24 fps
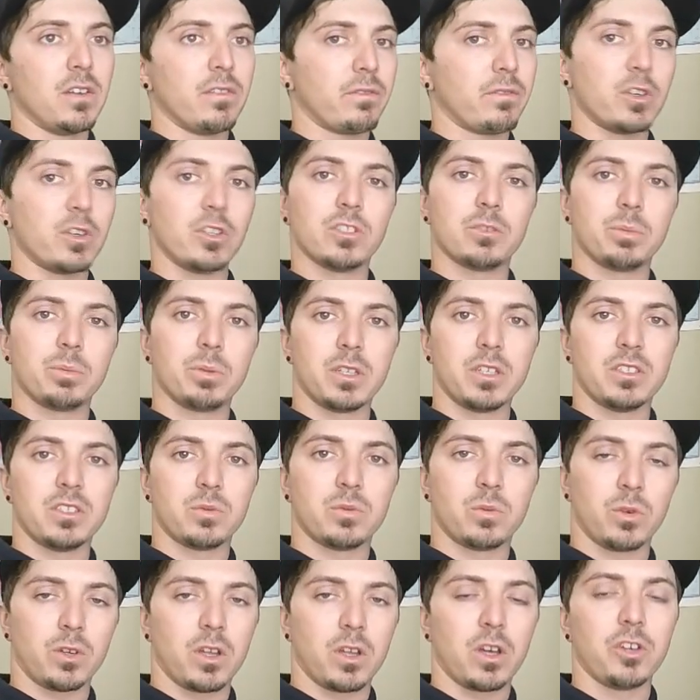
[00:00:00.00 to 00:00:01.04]
first place
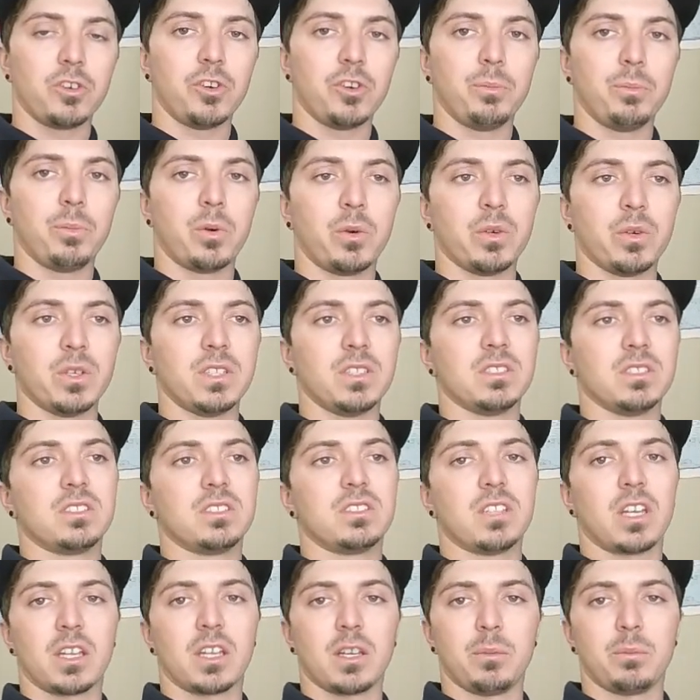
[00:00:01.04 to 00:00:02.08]
100 points,
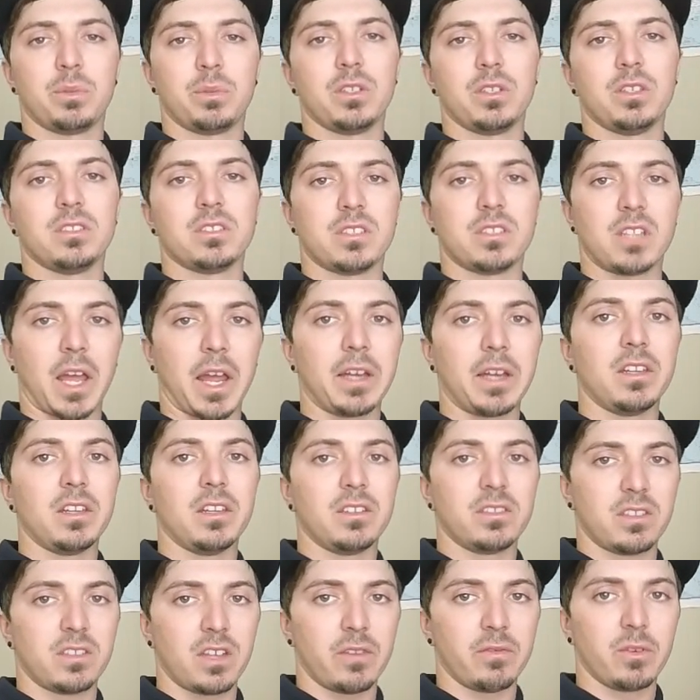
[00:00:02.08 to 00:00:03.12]
second place
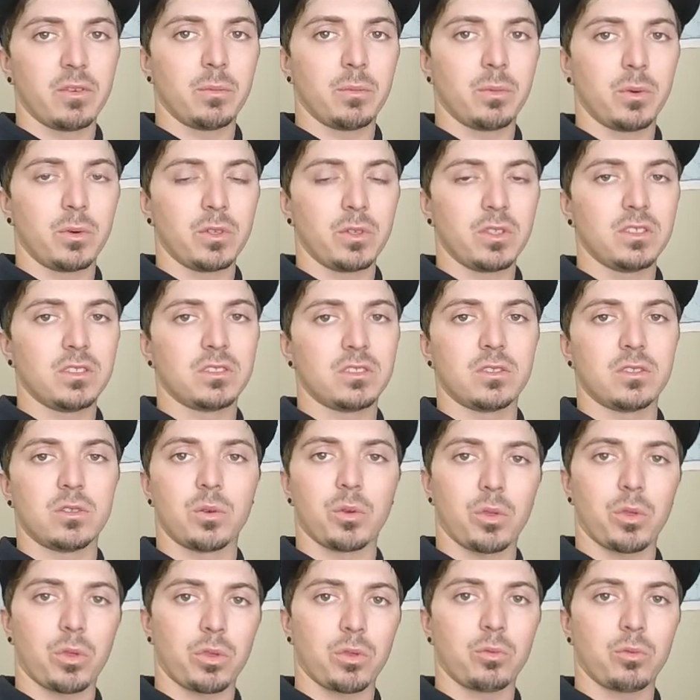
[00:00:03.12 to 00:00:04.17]
97 points, so a
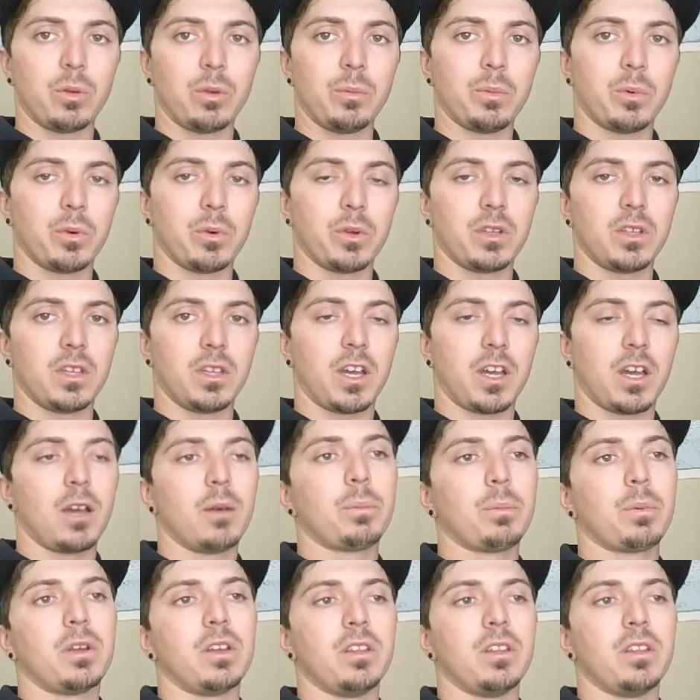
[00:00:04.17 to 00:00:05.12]
3-point gap,